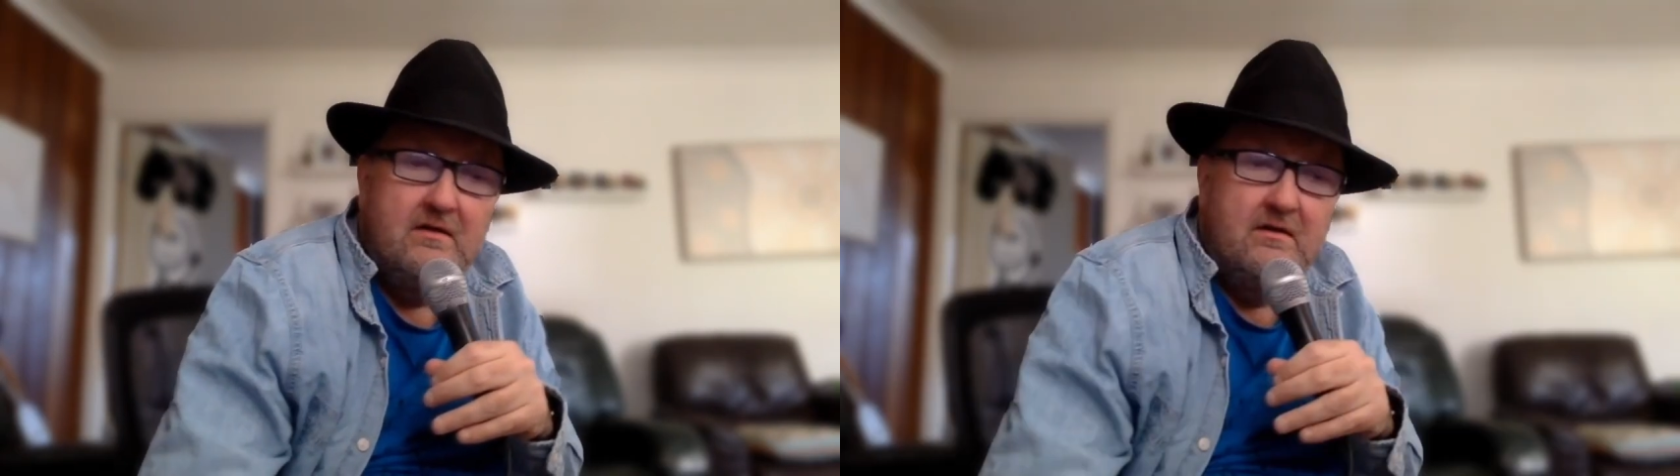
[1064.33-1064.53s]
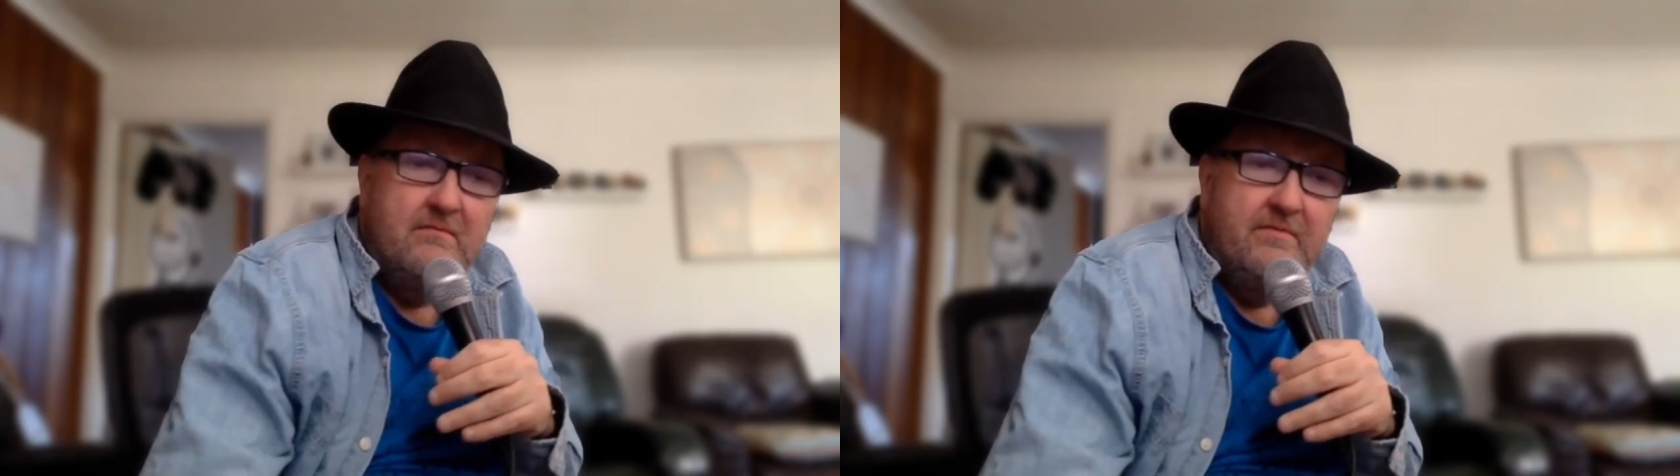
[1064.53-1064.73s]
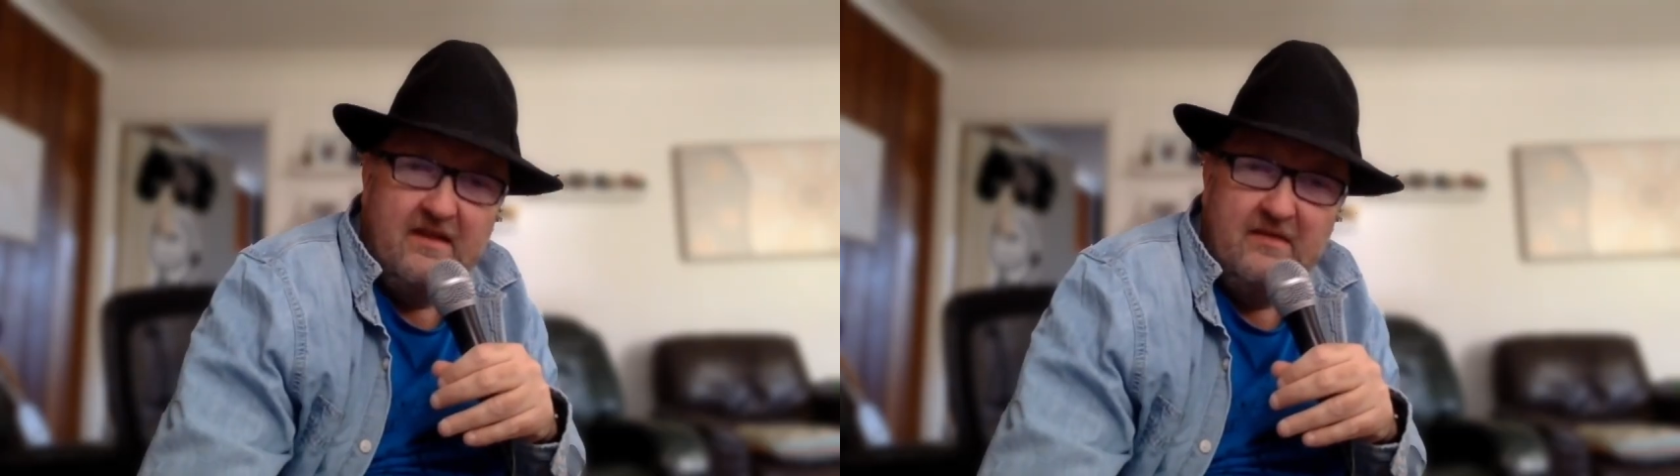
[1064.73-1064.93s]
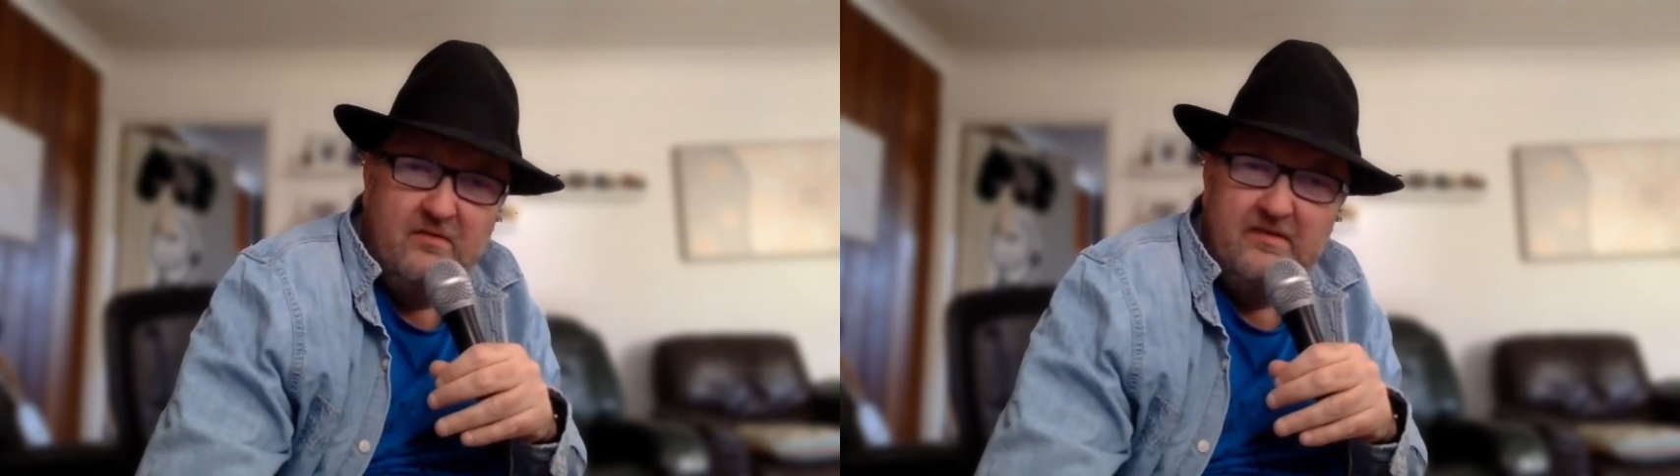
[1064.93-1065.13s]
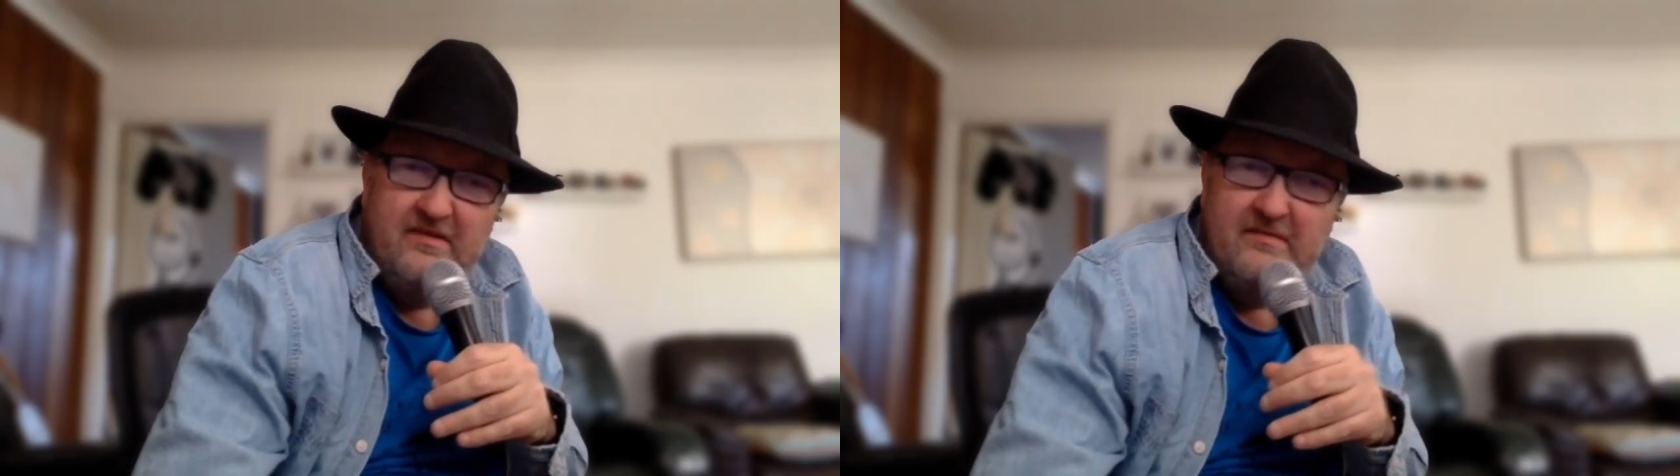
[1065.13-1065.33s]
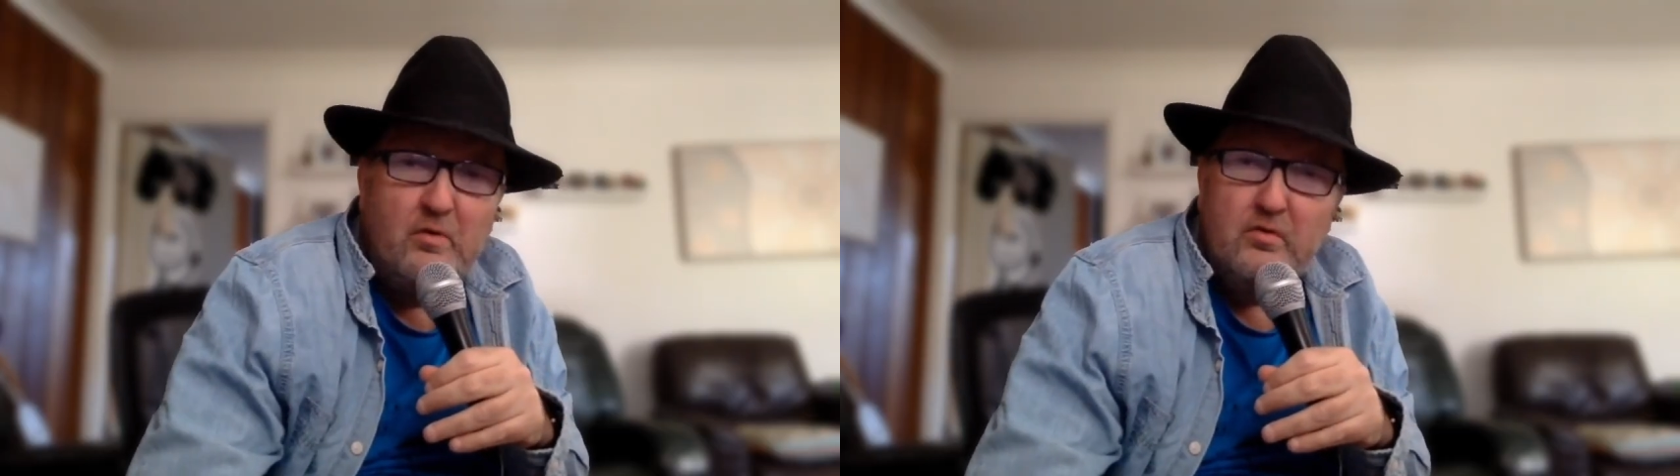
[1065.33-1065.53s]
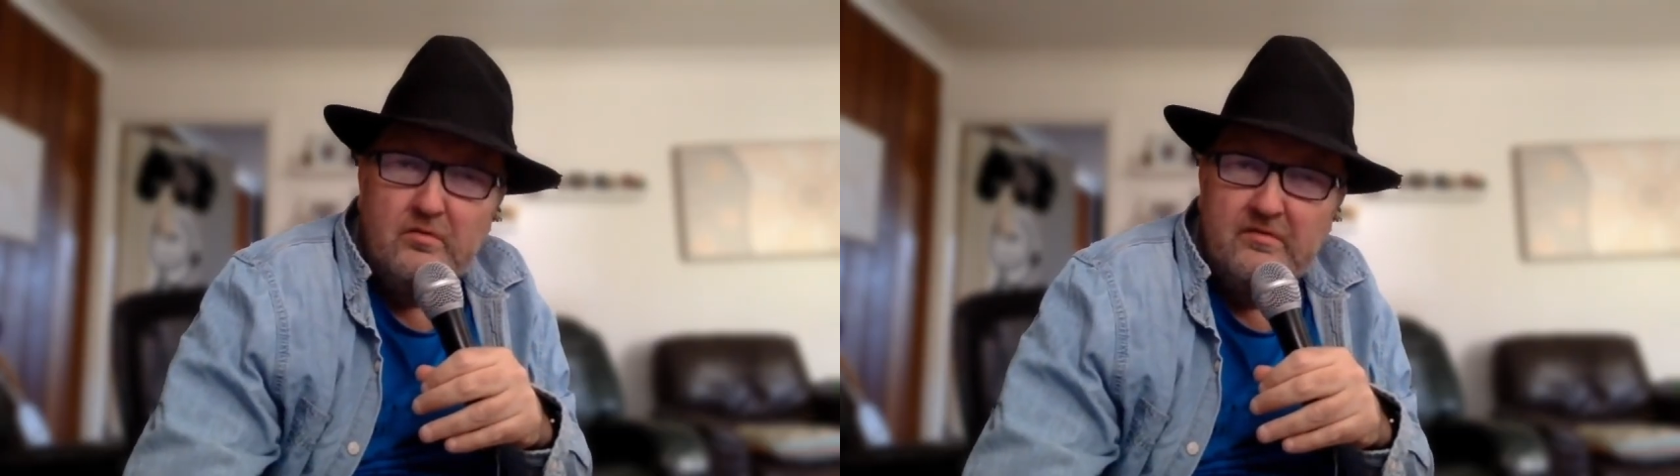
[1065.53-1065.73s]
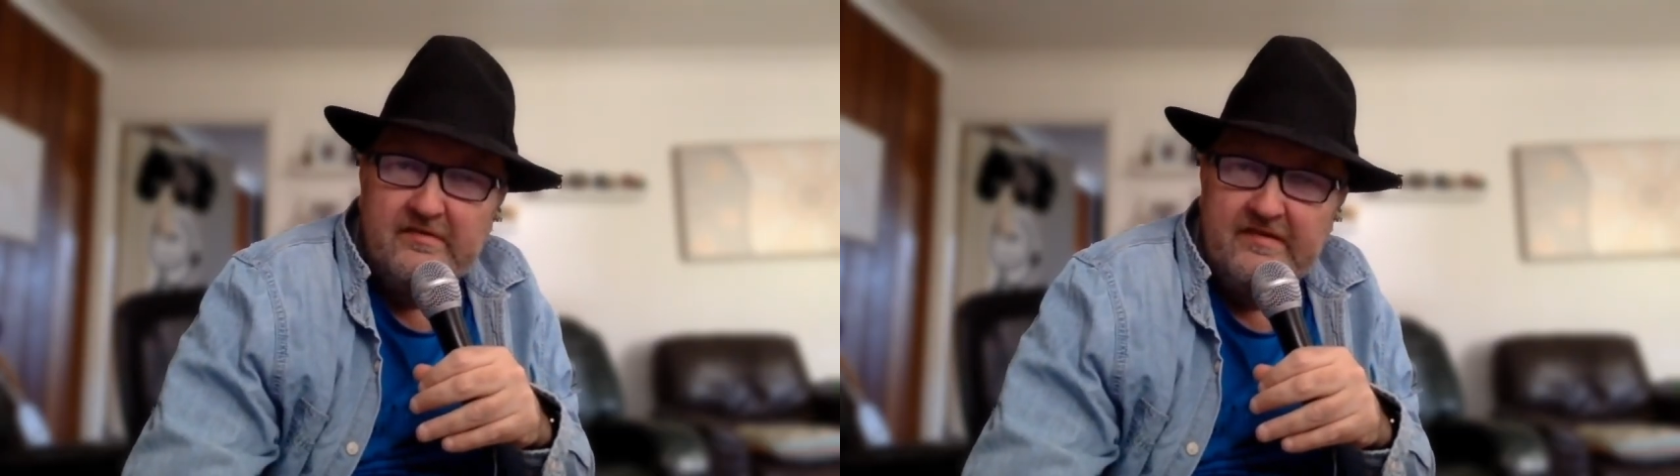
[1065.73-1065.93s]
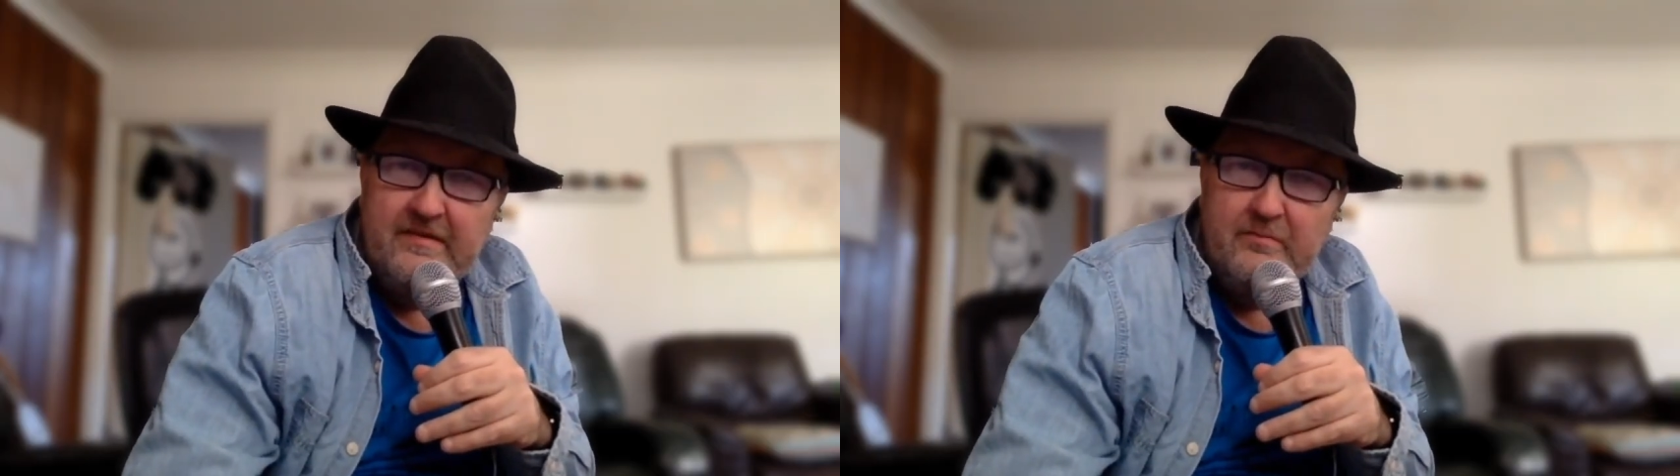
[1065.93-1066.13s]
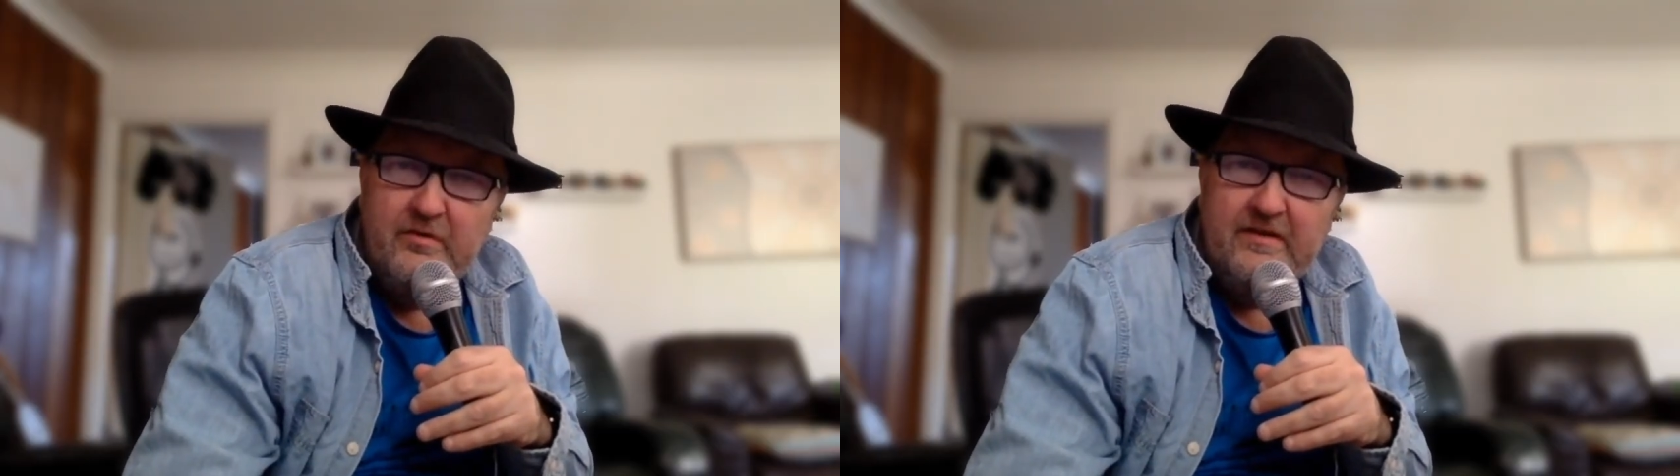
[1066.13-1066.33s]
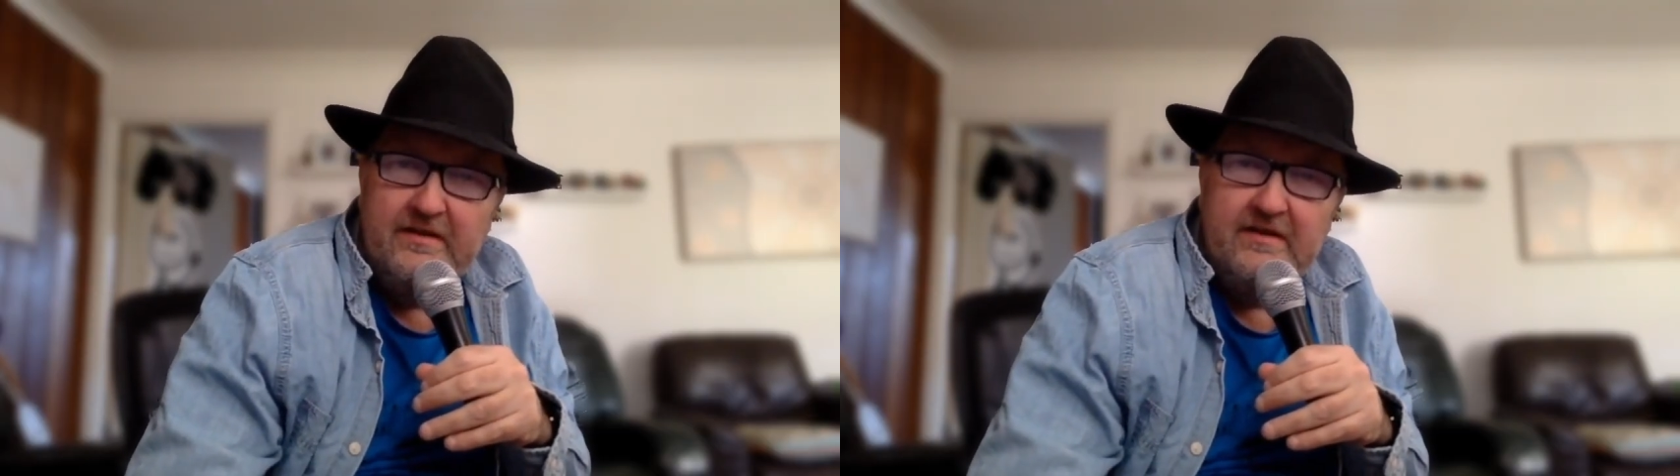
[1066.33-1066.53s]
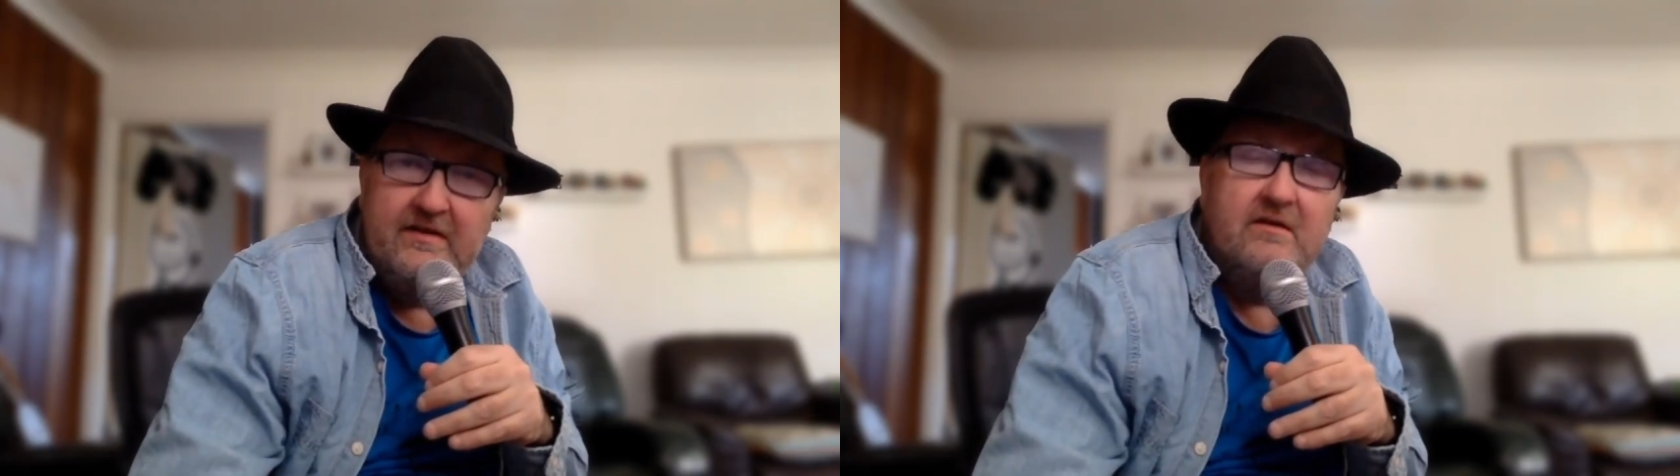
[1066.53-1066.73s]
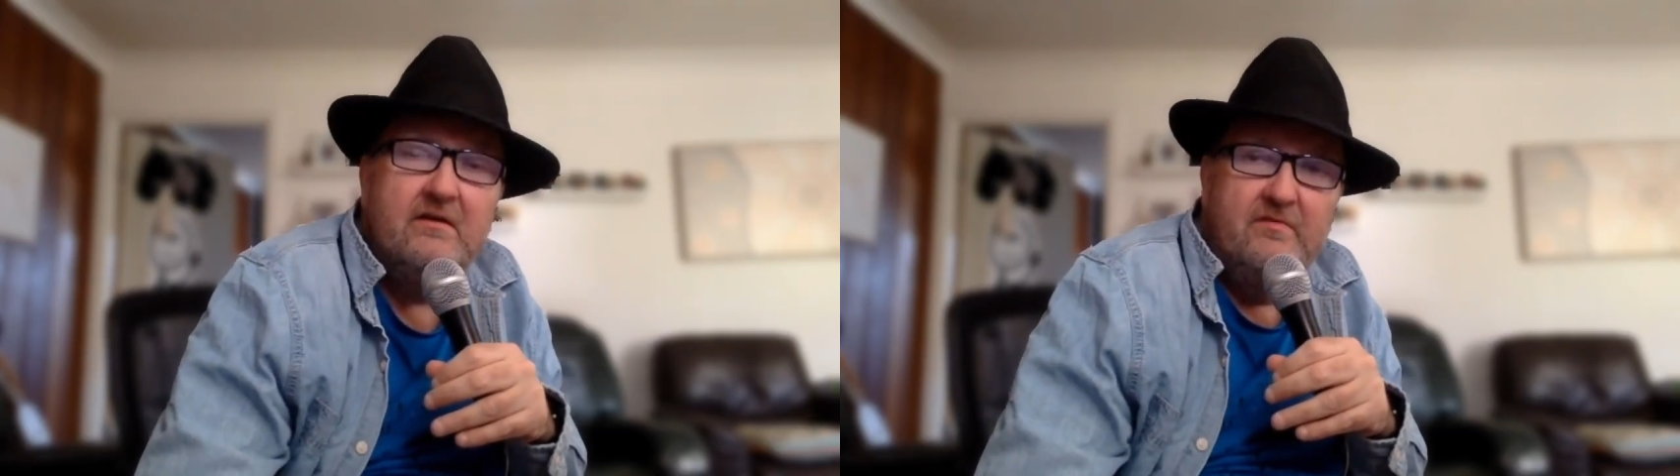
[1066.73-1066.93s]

but it was a small step, really,